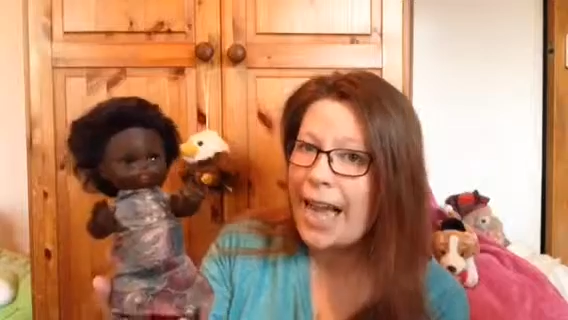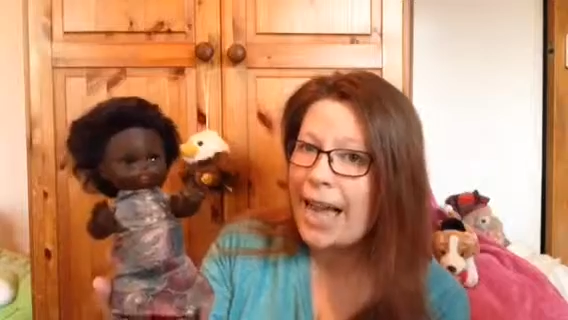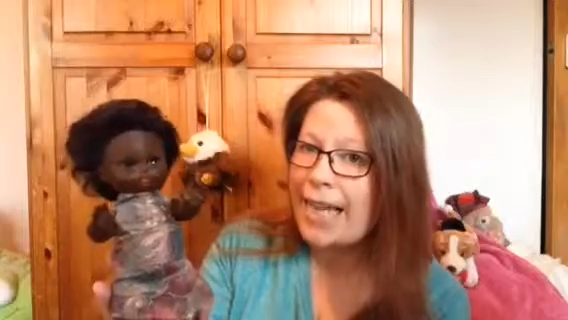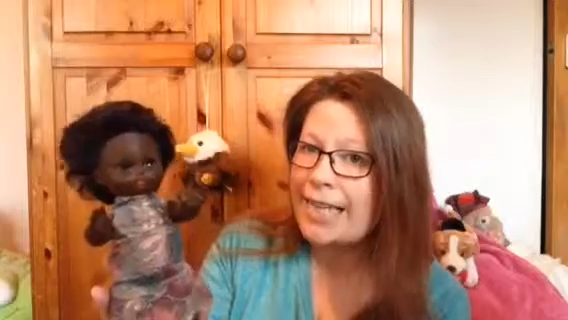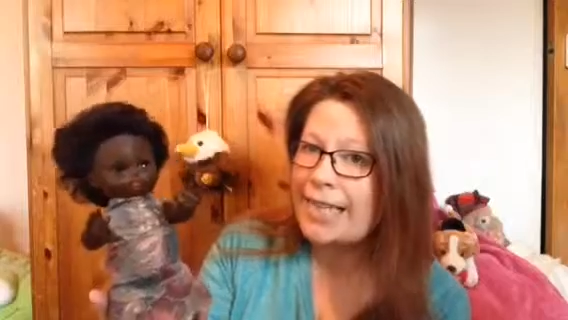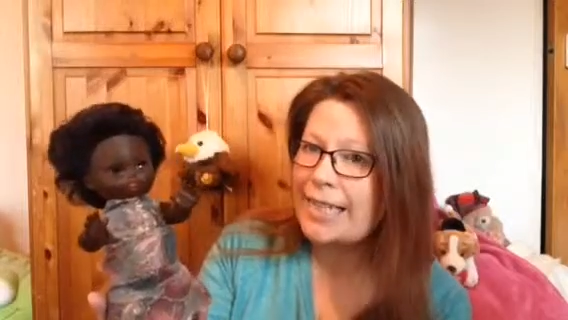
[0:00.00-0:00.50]

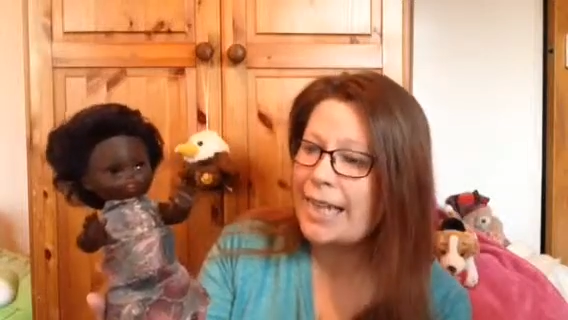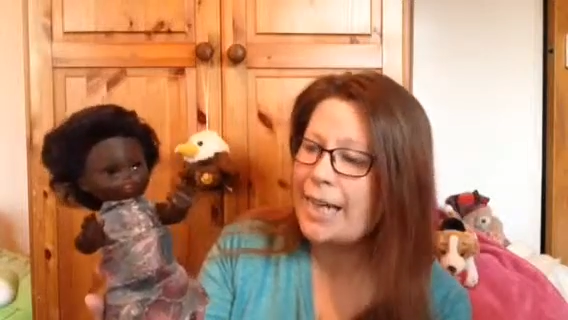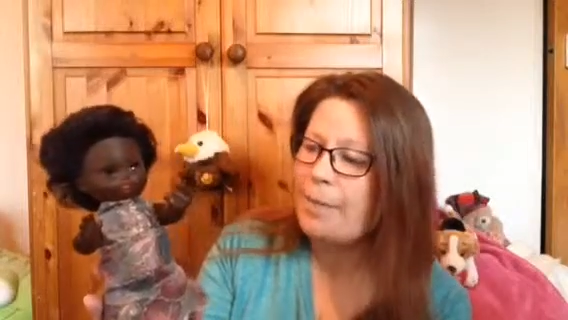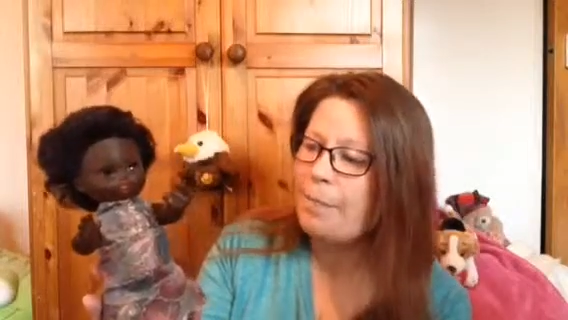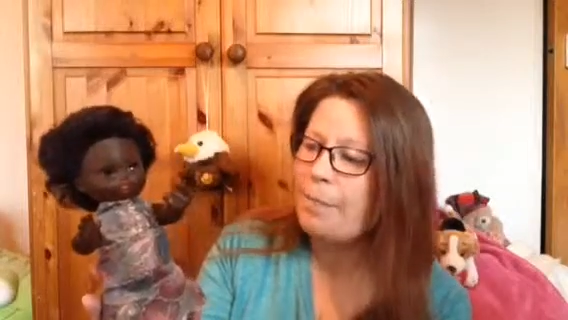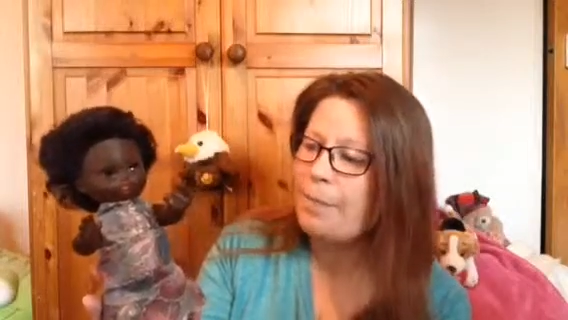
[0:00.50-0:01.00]
and
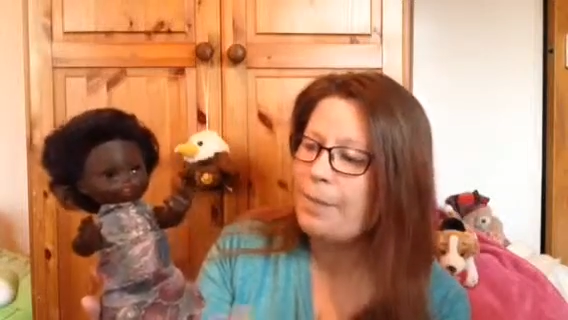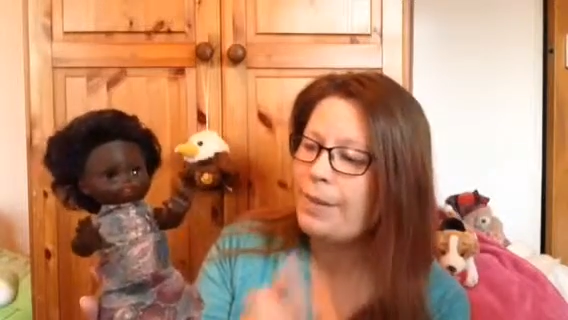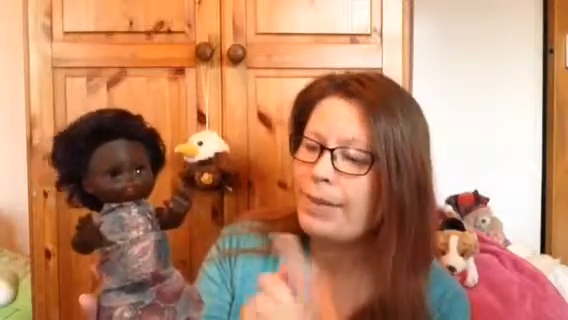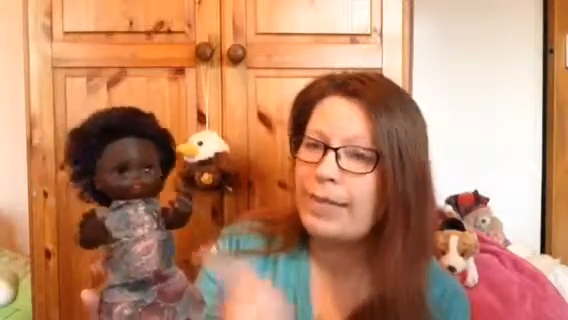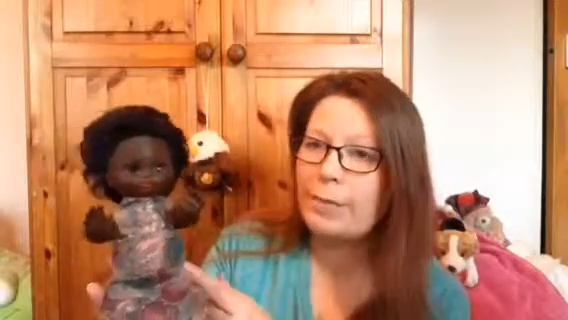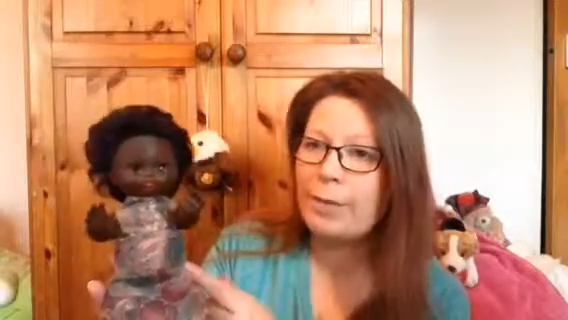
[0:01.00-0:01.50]

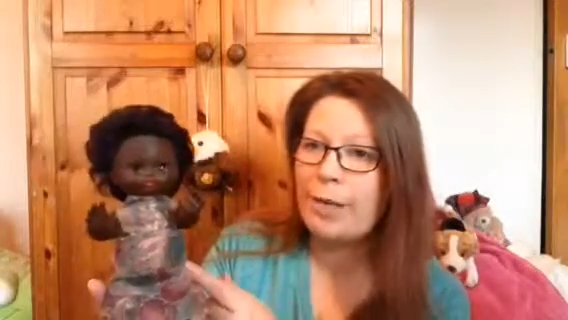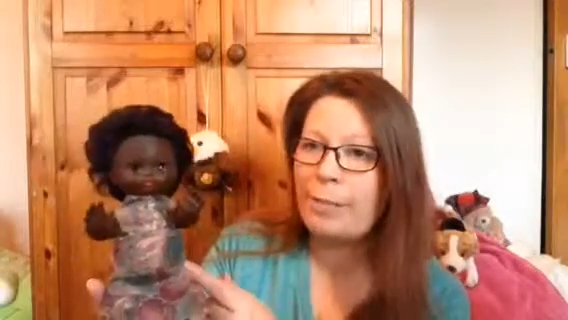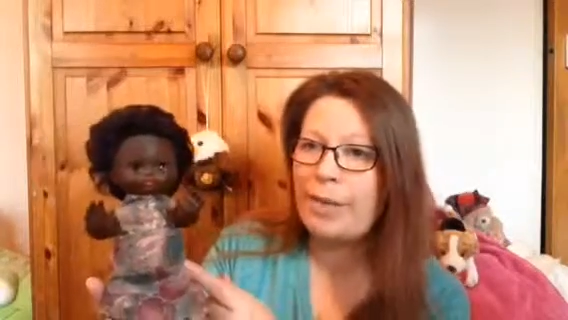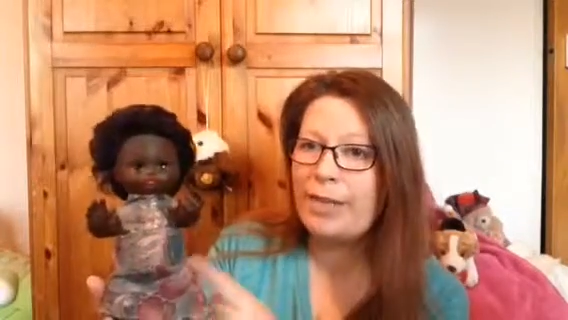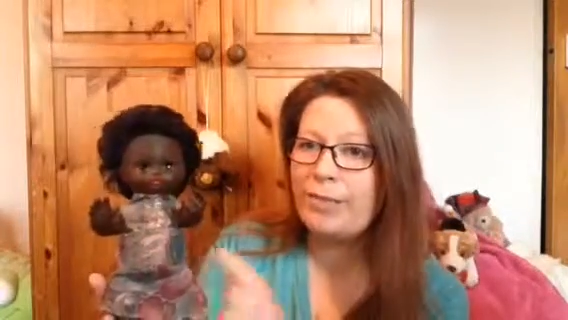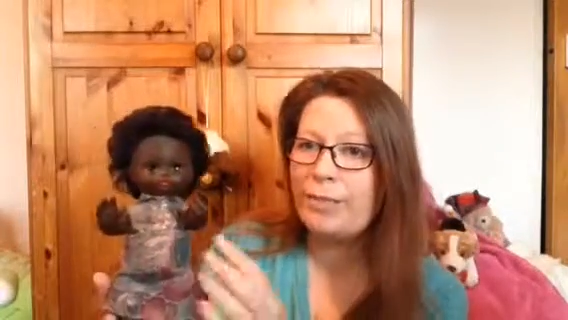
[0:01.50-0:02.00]
this one I
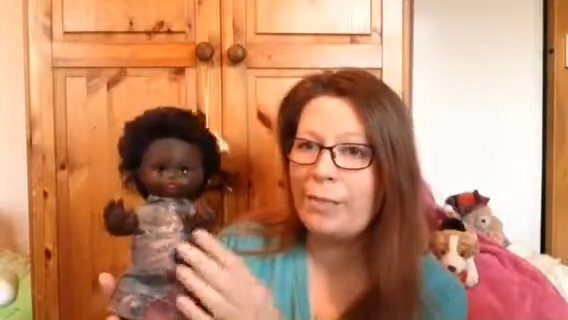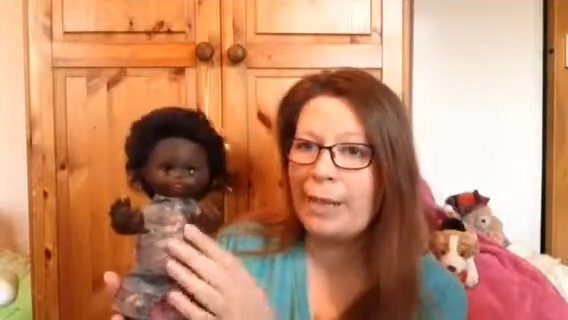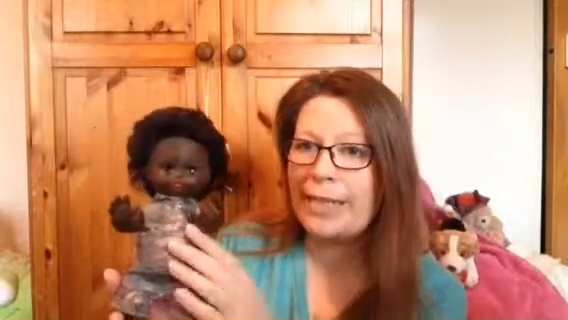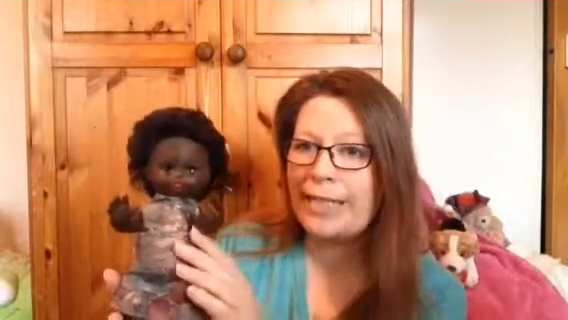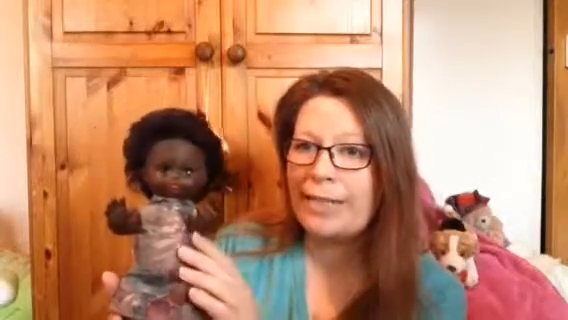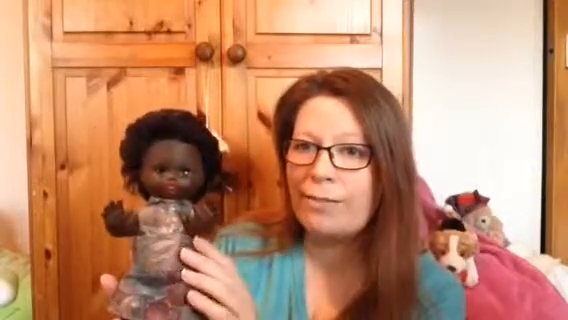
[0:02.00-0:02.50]
made for her
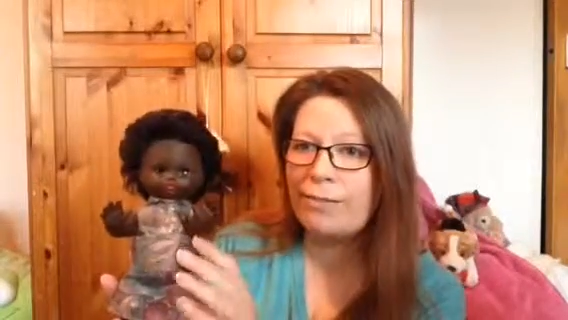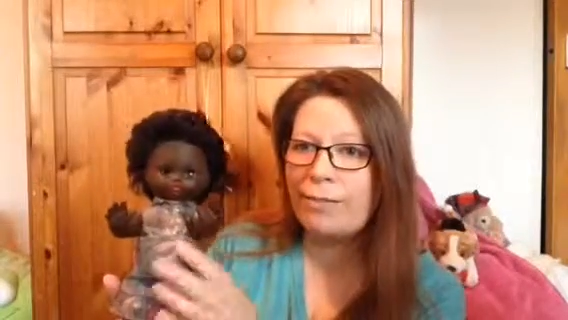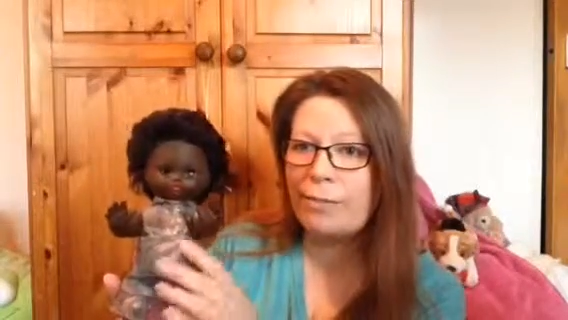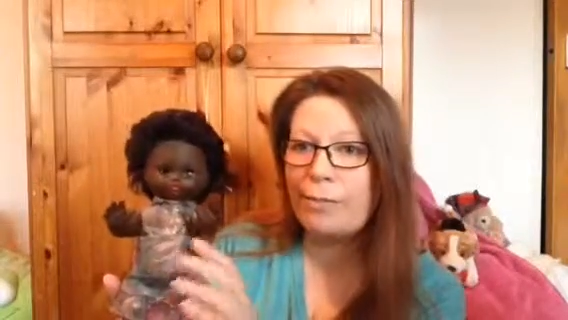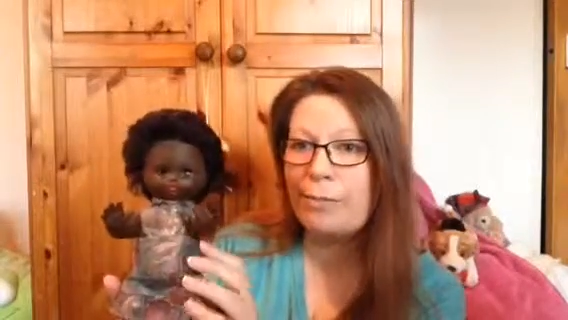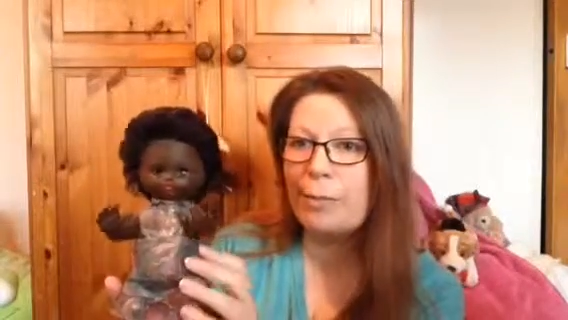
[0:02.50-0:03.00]
myself
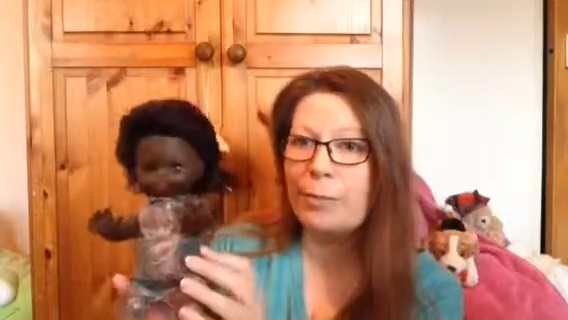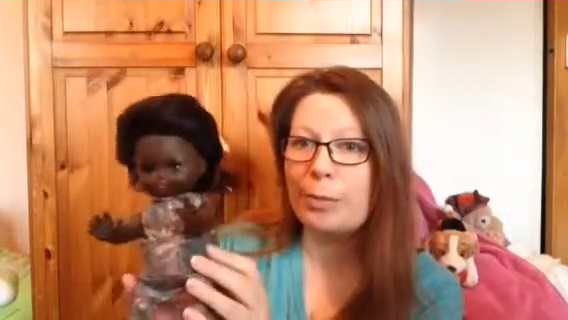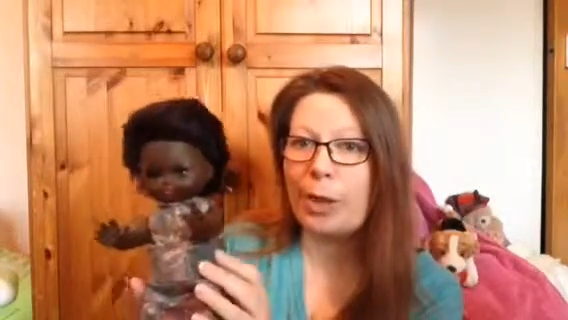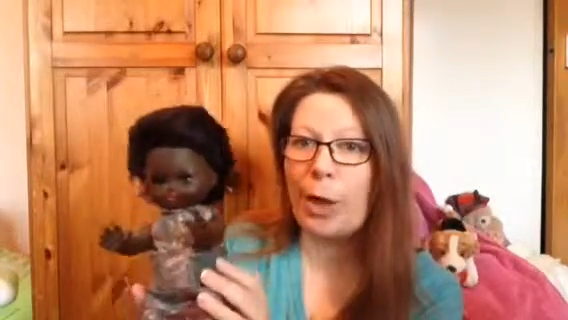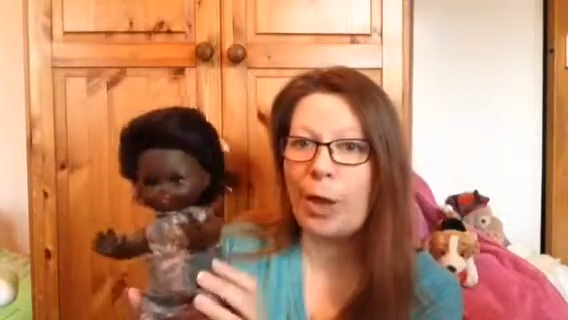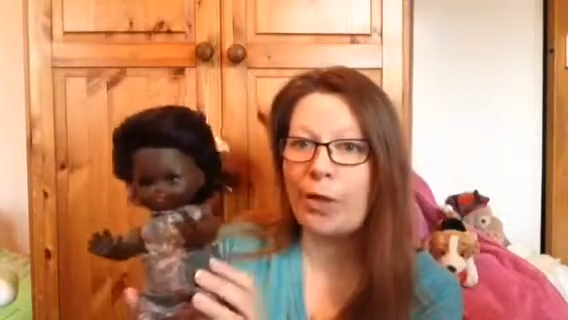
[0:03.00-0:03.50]
from some
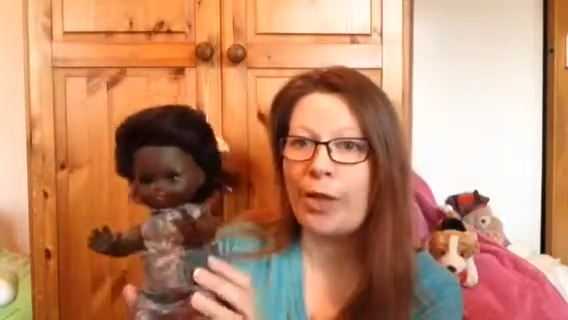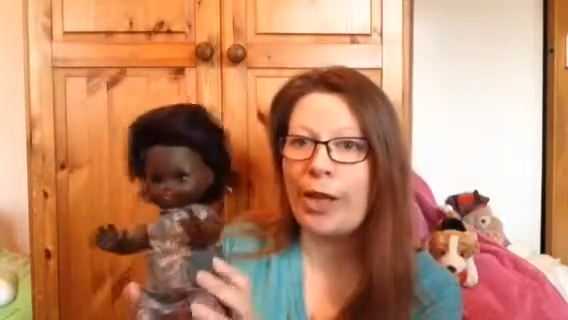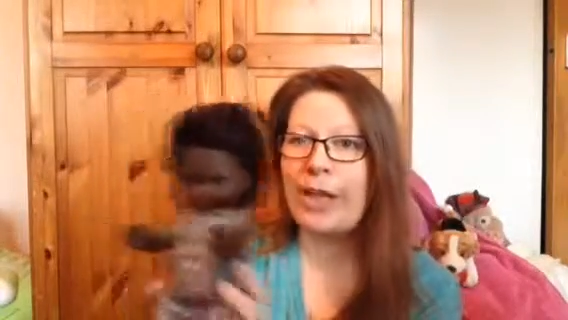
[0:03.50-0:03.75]
cloth.